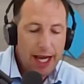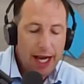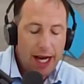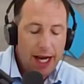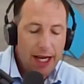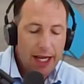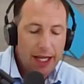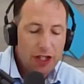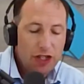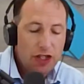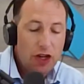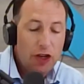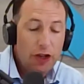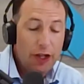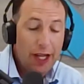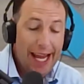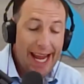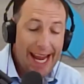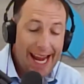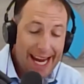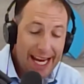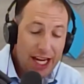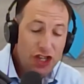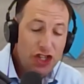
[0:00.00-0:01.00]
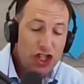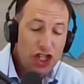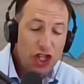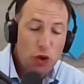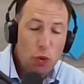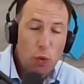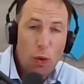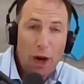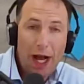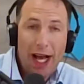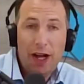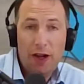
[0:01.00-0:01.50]
It's called
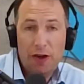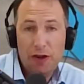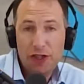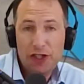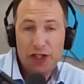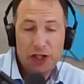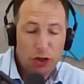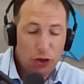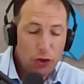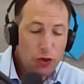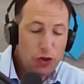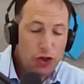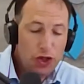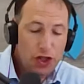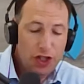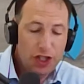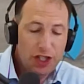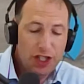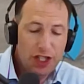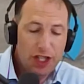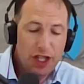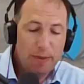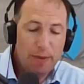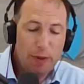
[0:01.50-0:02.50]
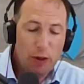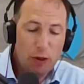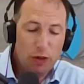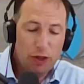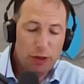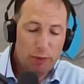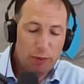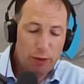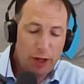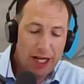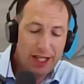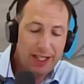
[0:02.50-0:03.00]
Aging Well, Solutions to the
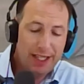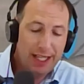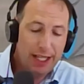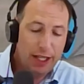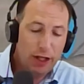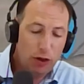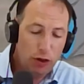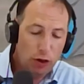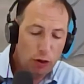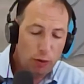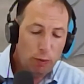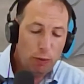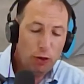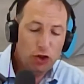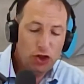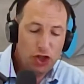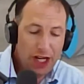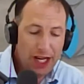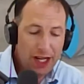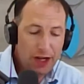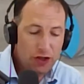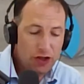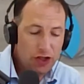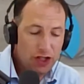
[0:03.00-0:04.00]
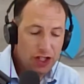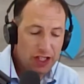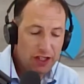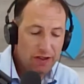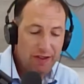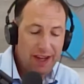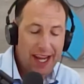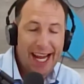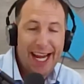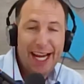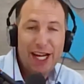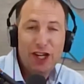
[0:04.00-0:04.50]
Most Pressing Global Challenges
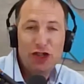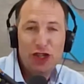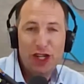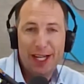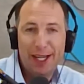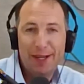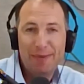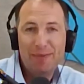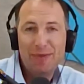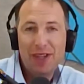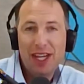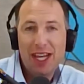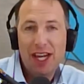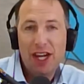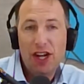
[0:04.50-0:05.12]
of Aging,